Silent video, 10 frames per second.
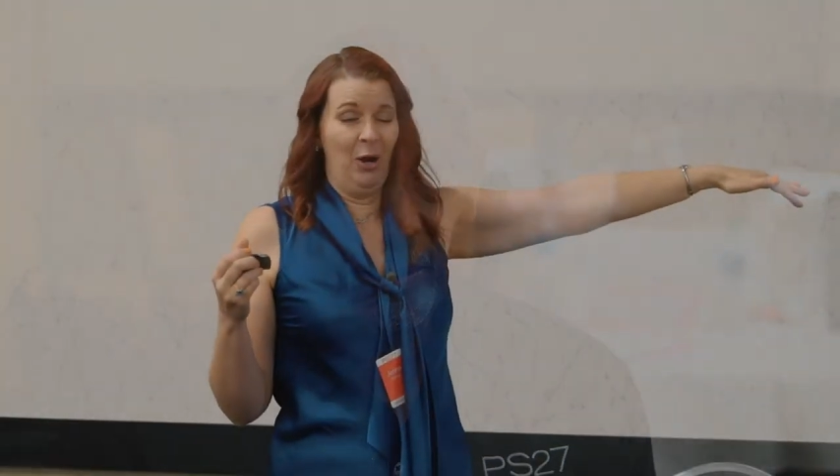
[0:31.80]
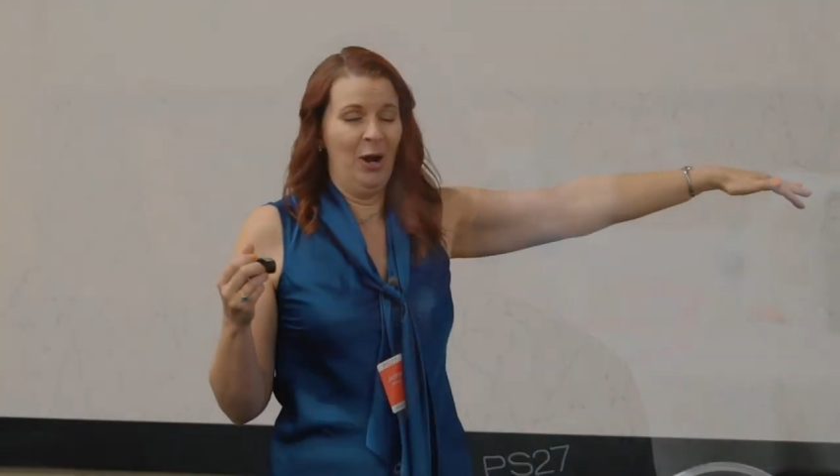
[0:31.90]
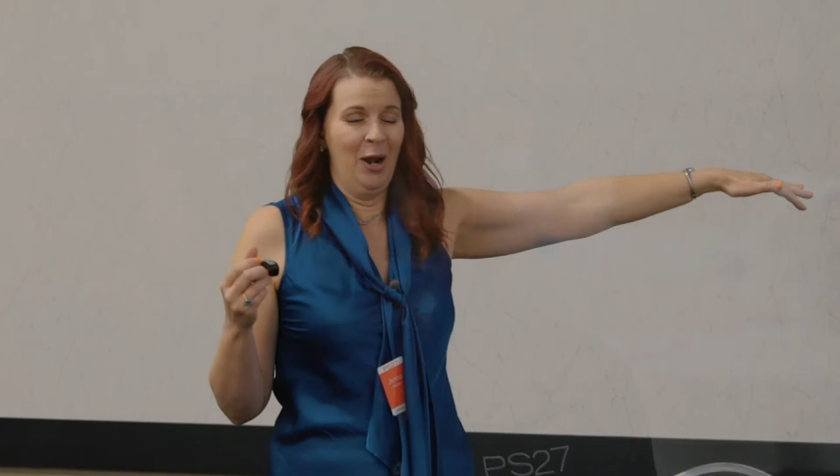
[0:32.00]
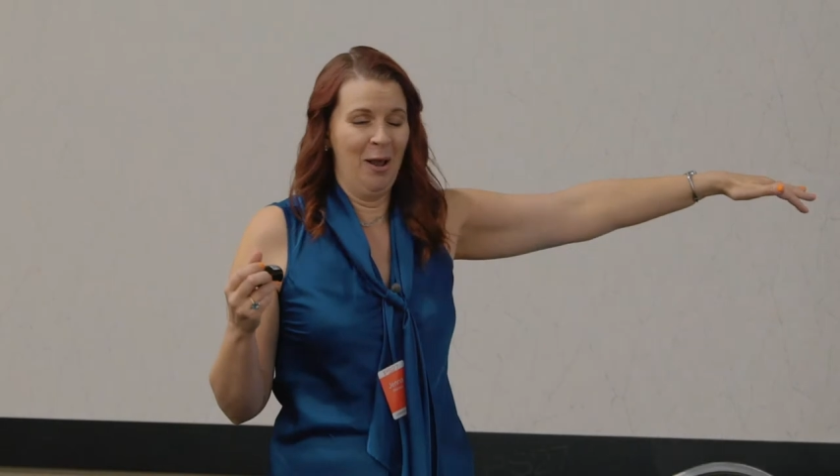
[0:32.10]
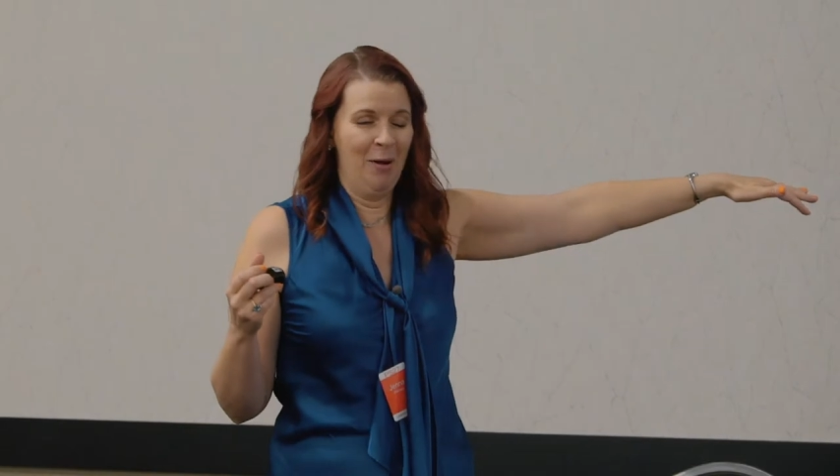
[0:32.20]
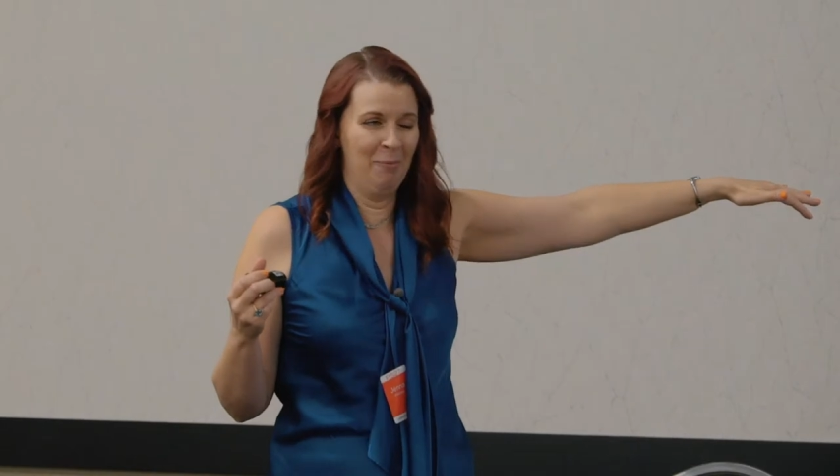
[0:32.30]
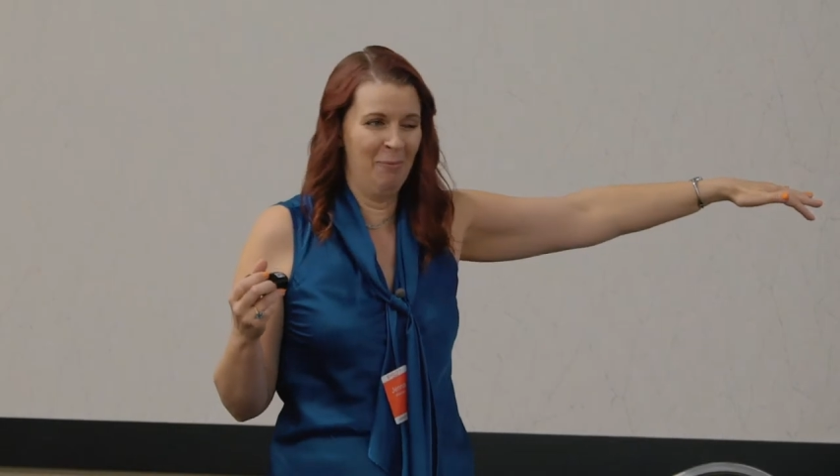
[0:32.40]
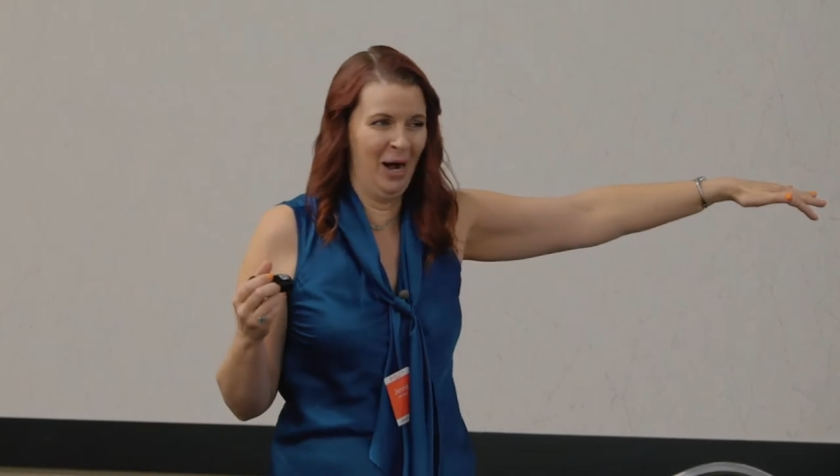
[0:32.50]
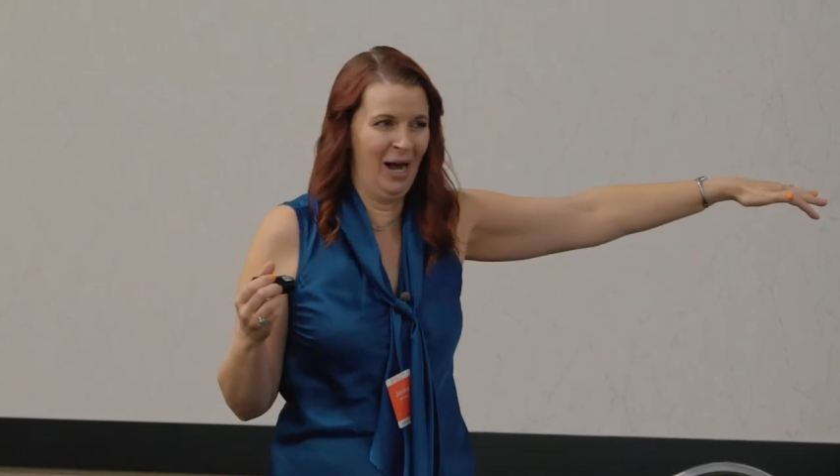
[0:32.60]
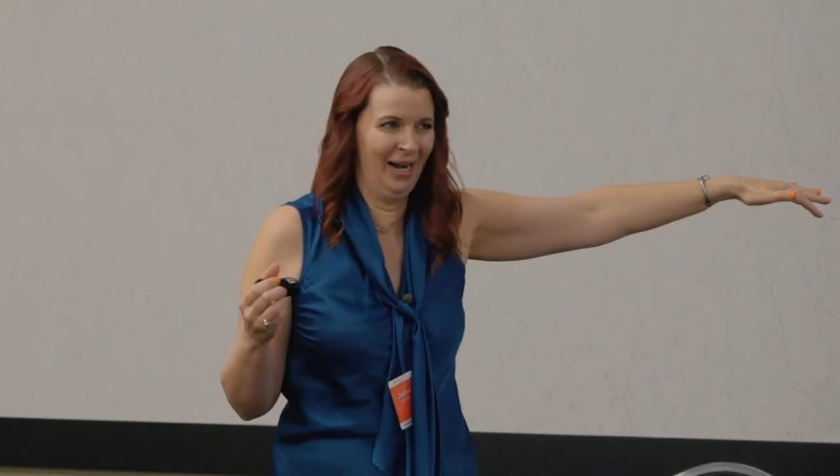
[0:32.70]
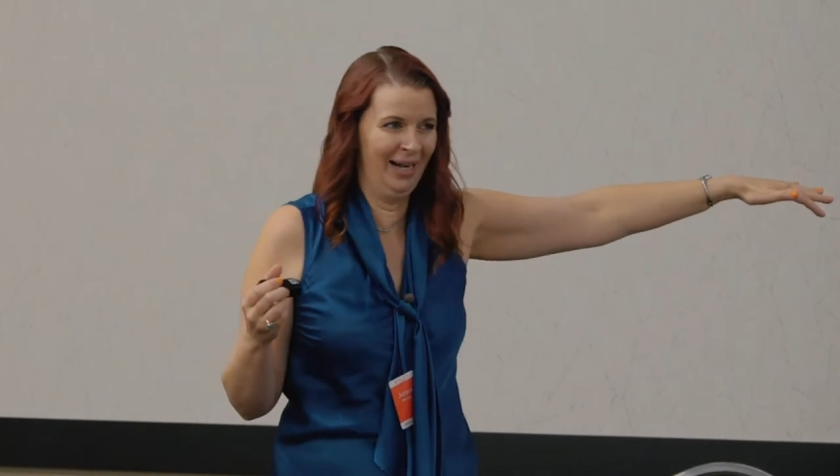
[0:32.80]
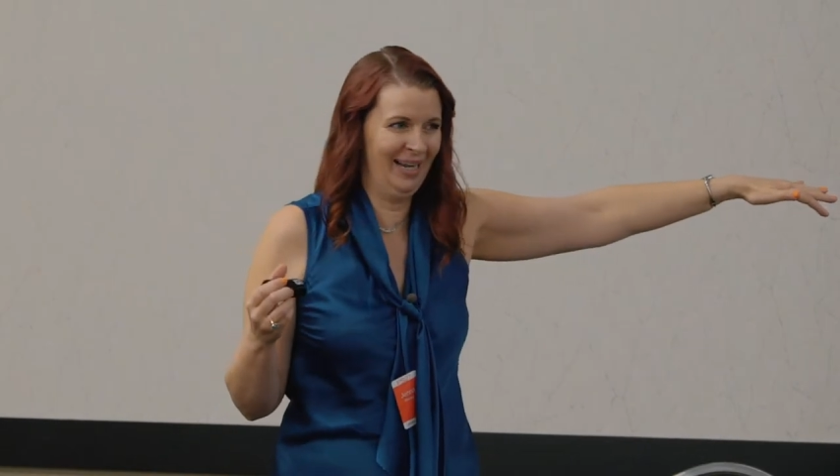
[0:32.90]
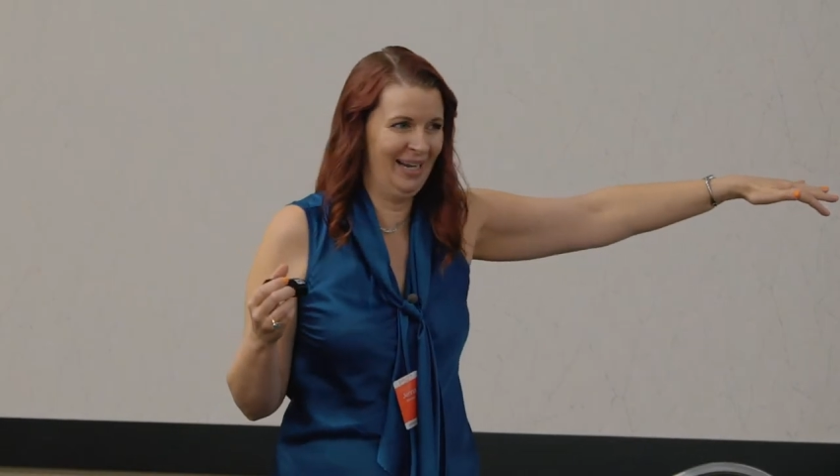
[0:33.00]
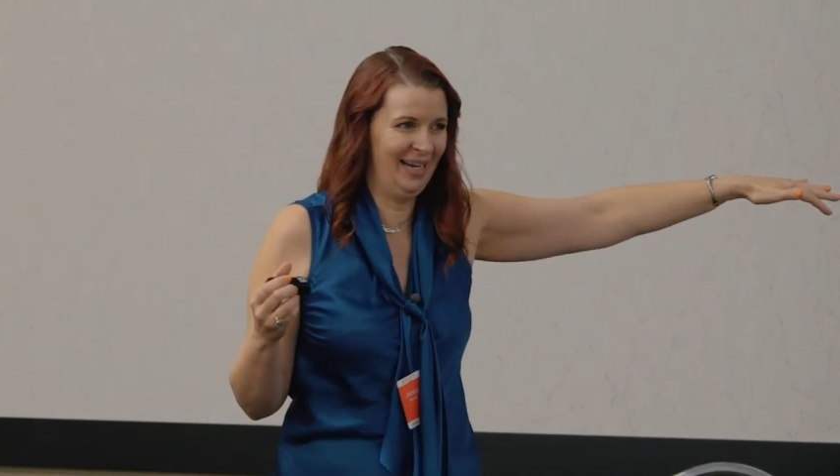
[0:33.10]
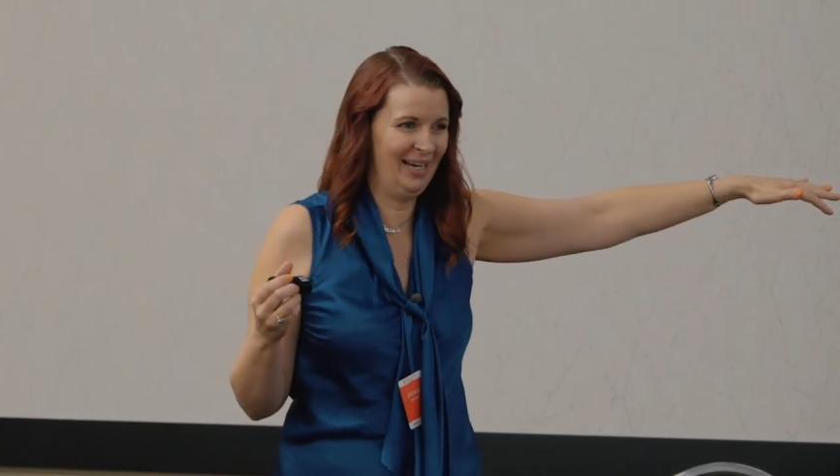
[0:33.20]
She also creates a
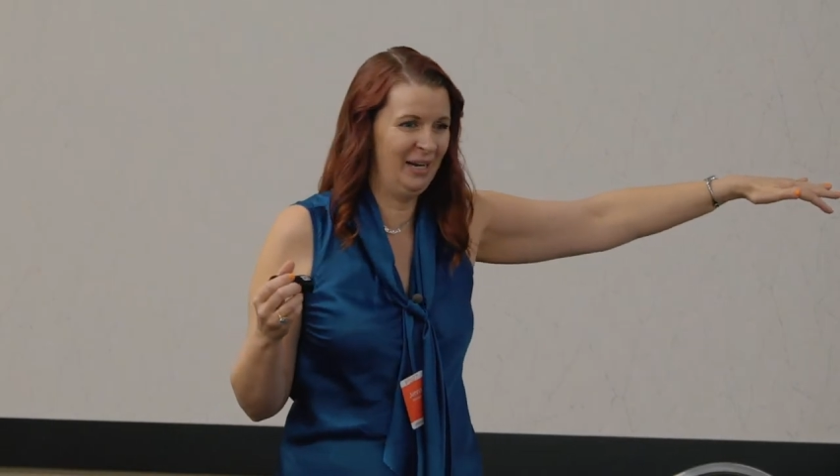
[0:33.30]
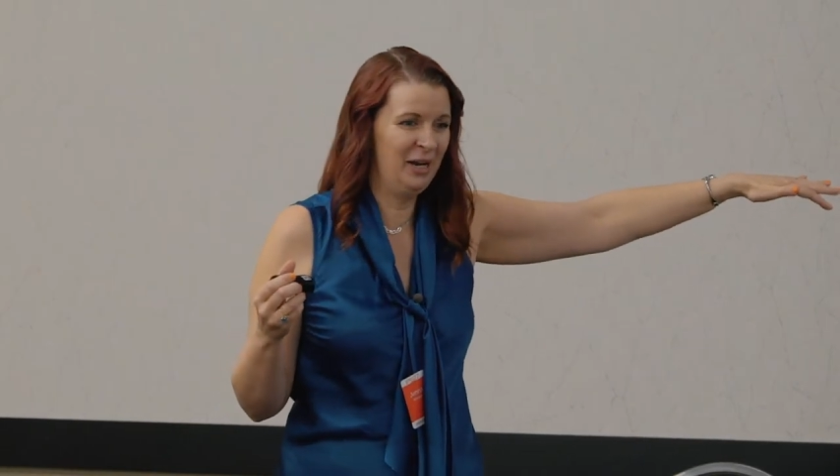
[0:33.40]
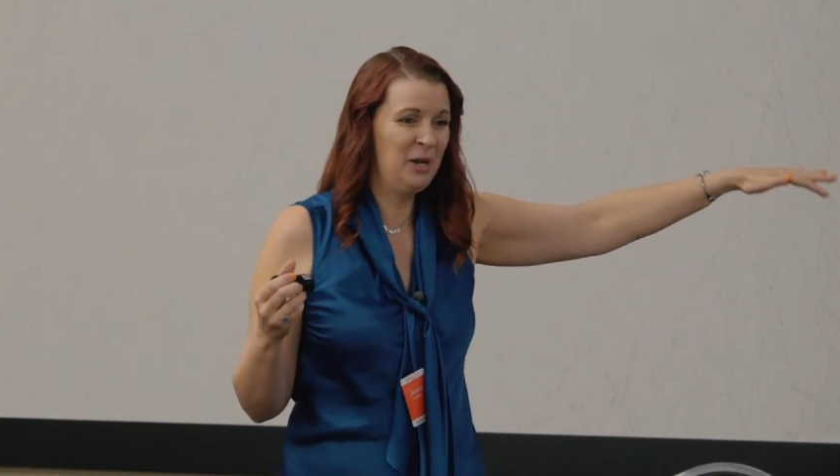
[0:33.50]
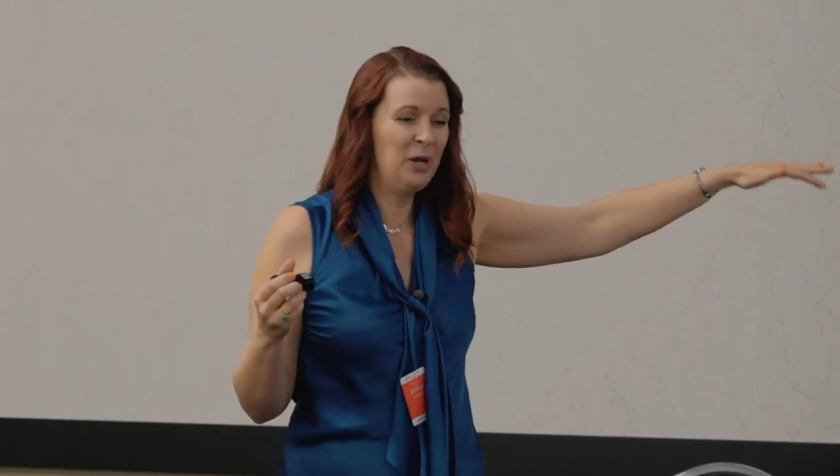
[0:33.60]
set of